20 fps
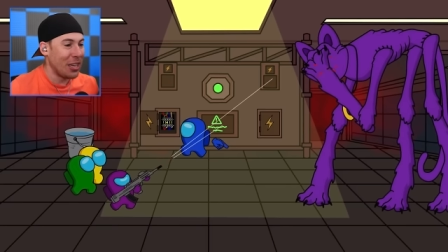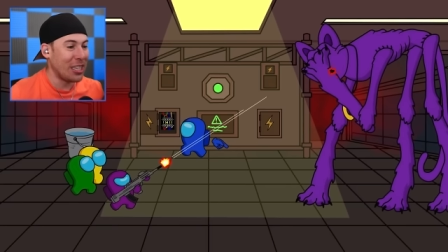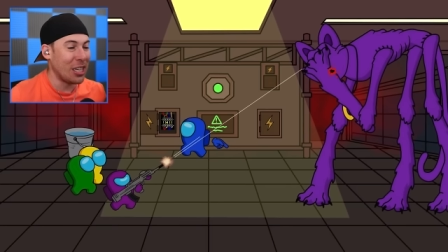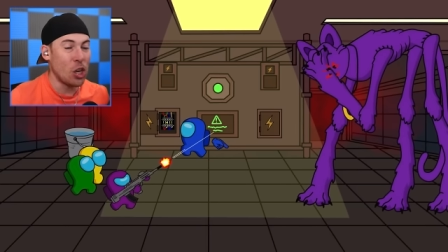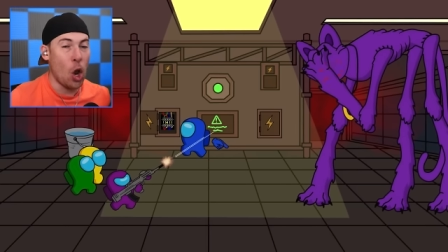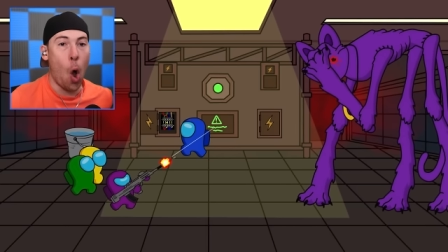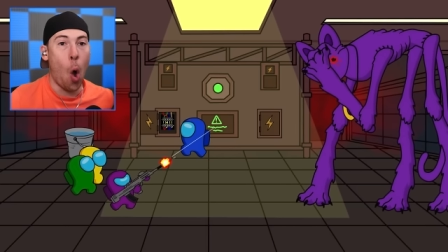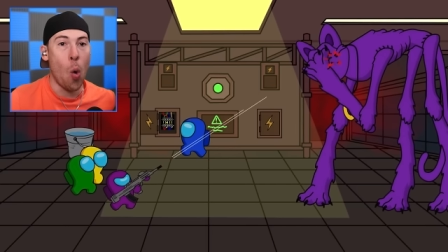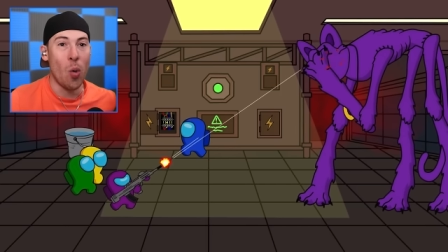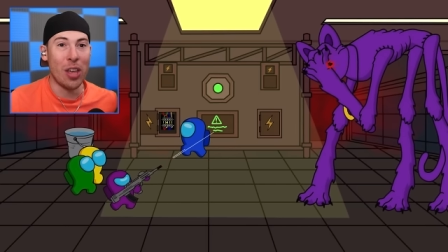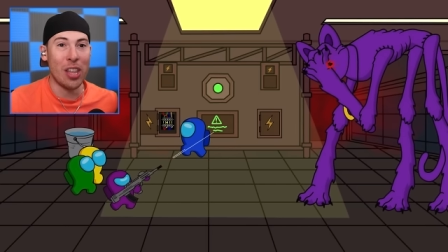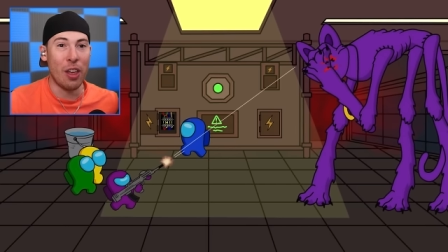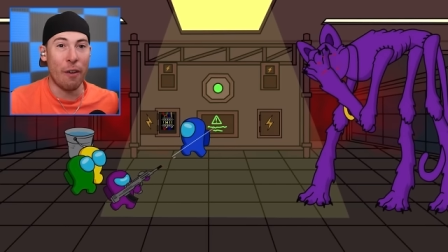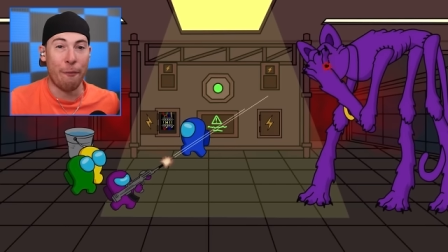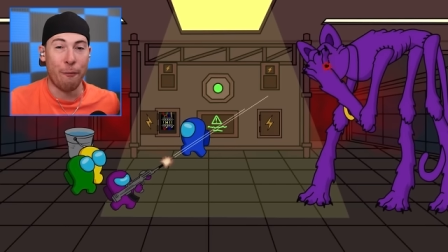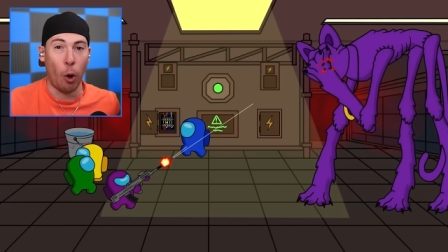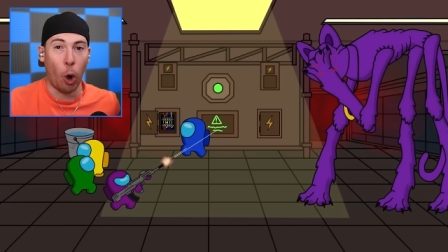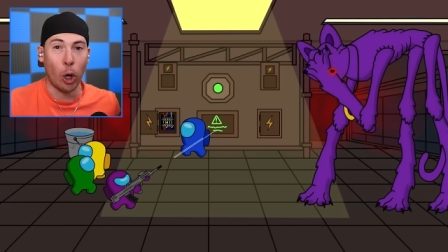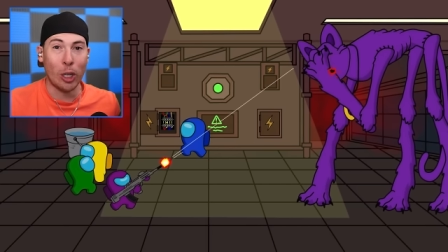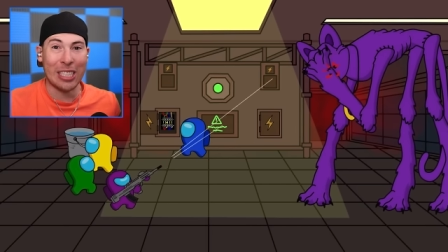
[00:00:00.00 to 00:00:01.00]
This is only the
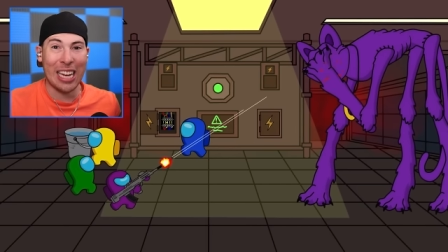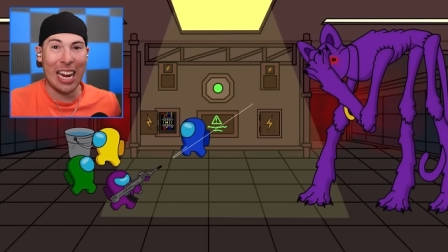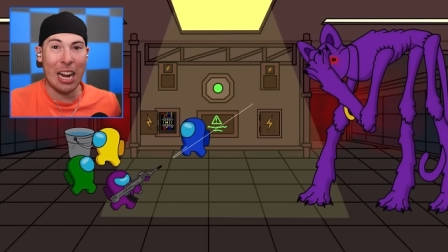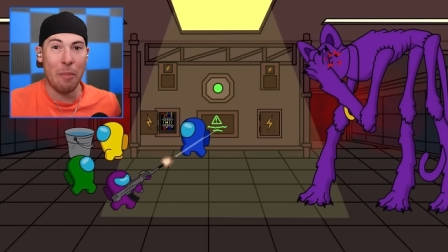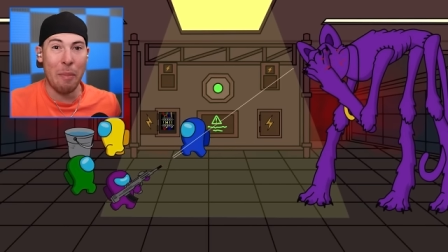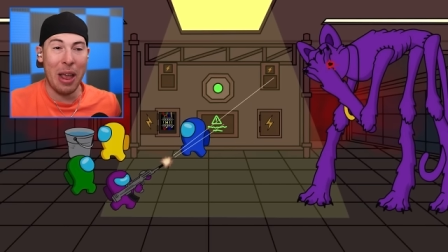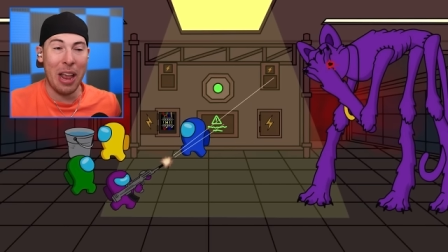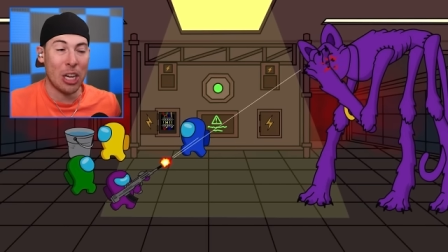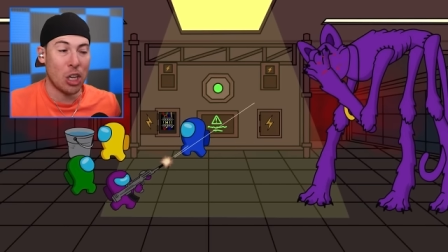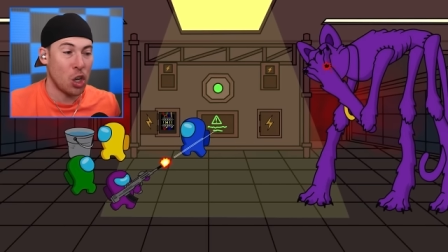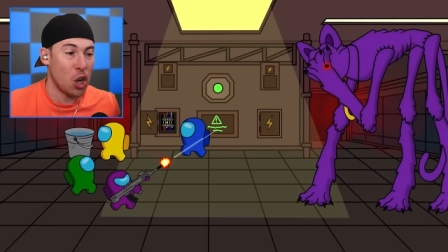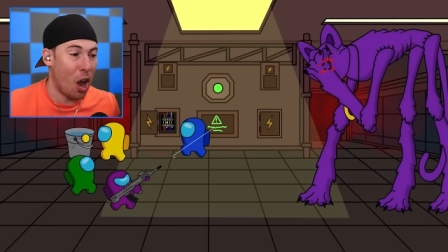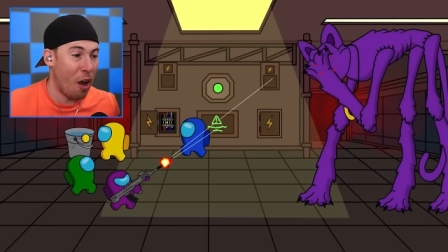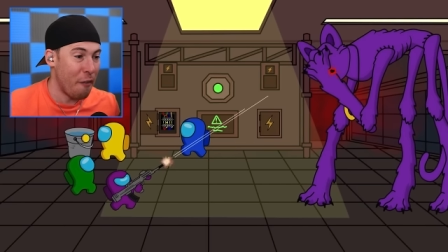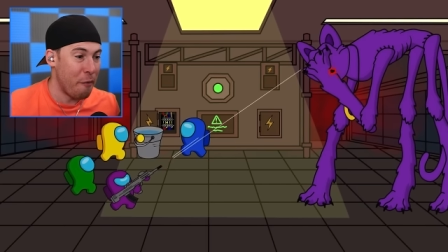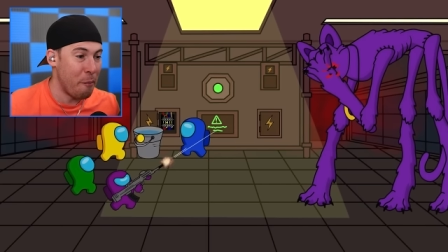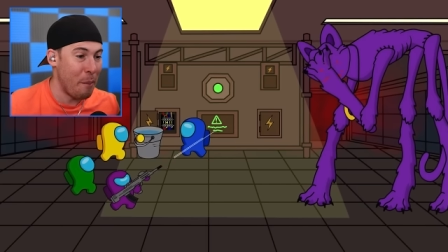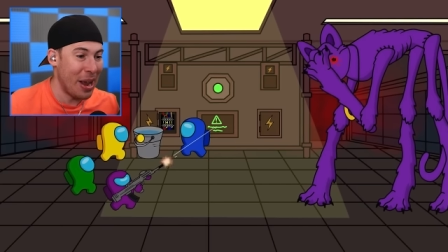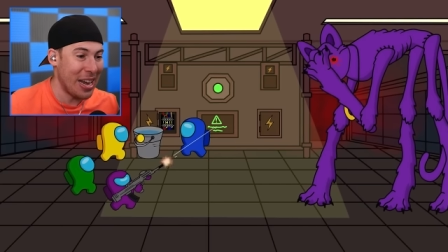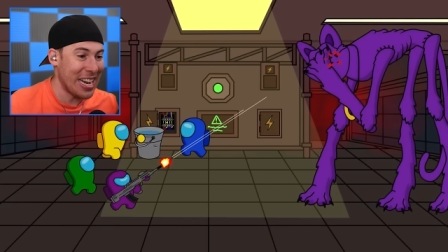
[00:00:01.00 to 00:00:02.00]
first animation
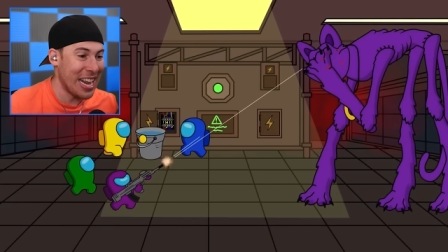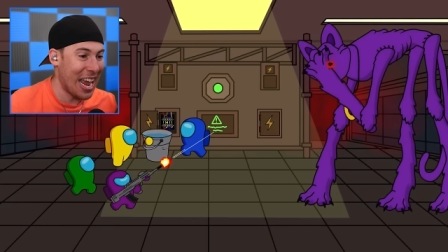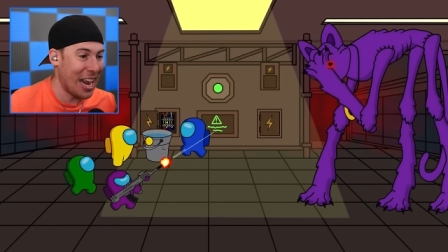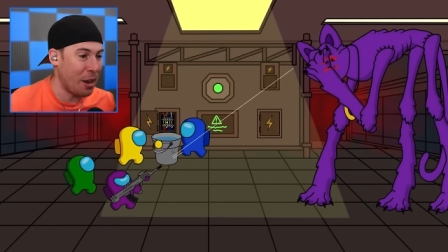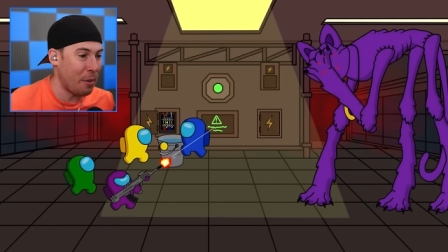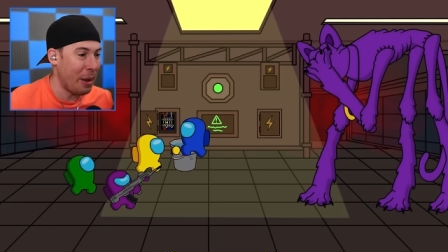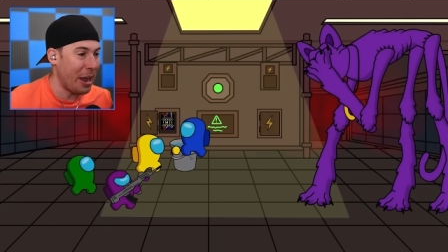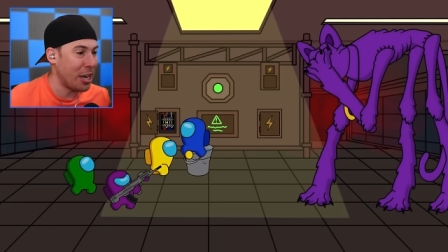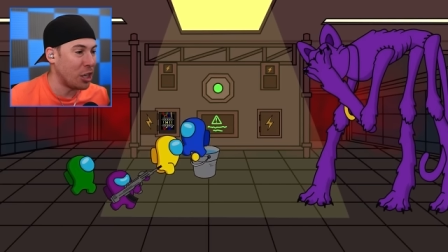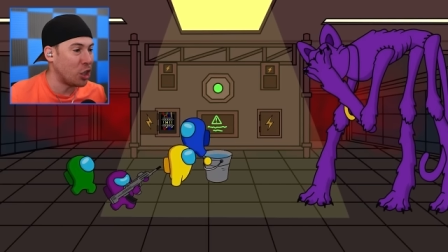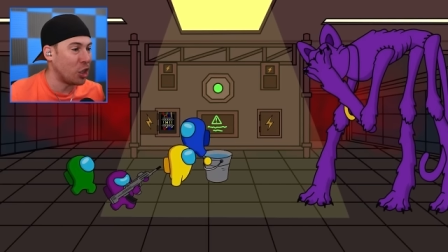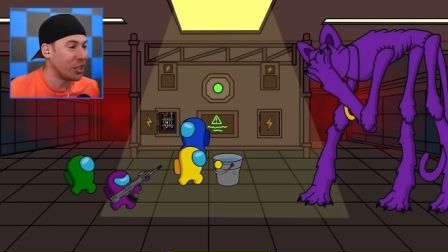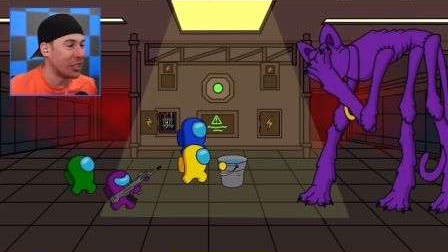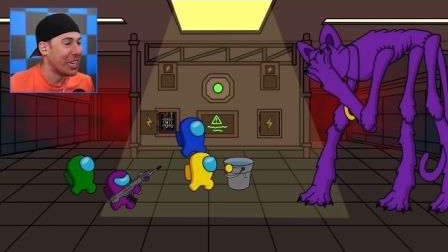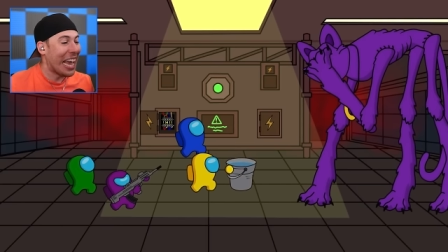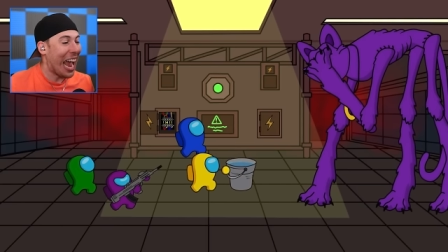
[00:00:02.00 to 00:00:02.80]
of many animations.